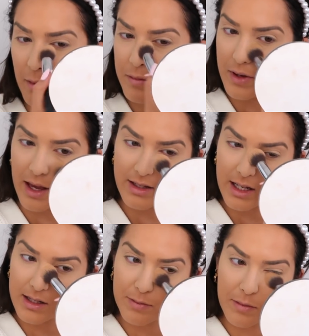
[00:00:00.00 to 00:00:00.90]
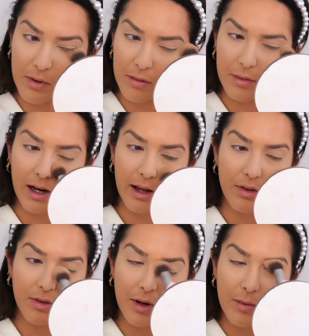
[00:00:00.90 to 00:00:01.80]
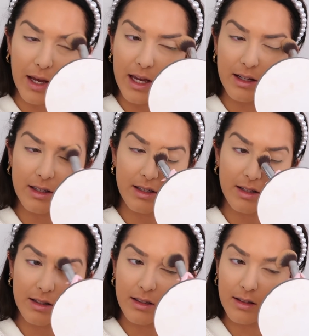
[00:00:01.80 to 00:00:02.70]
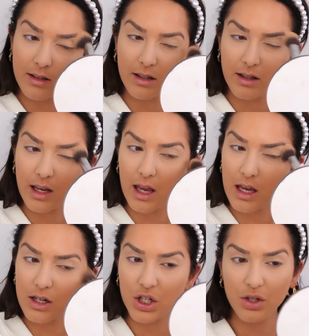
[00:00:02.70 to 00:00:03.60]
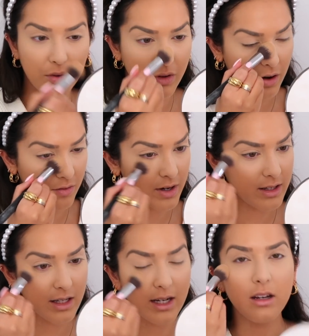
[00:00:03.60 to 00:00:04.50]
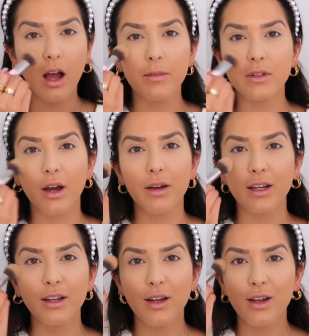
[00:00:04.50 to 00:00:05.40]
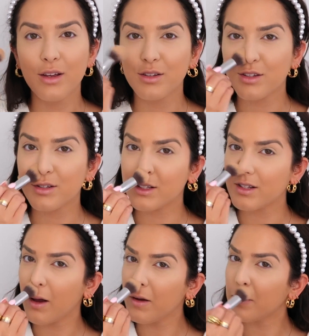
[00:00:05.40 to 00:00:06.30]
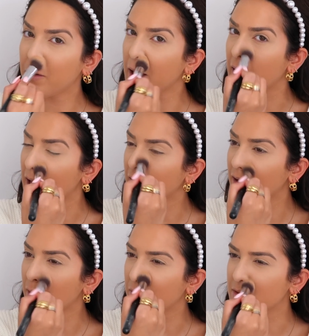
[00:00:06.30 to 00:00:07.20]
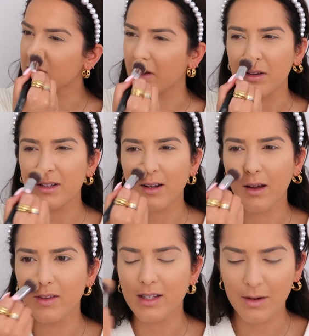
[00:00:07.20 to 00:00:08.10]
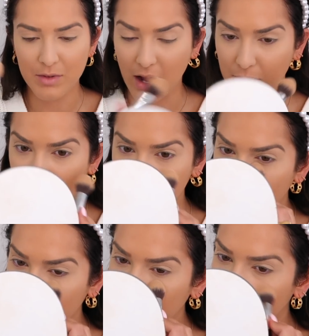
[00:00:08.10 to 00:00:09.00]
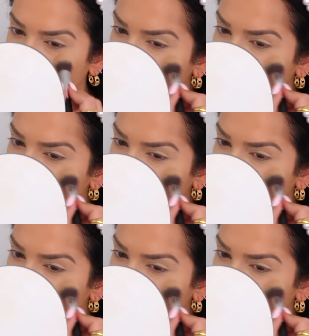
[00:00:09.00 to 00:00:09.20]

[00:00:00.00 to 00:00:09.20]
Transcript: I'm guessing it's been probably like three weeks-ish, although recently time is going so quick, but so slow at the same time that I don't even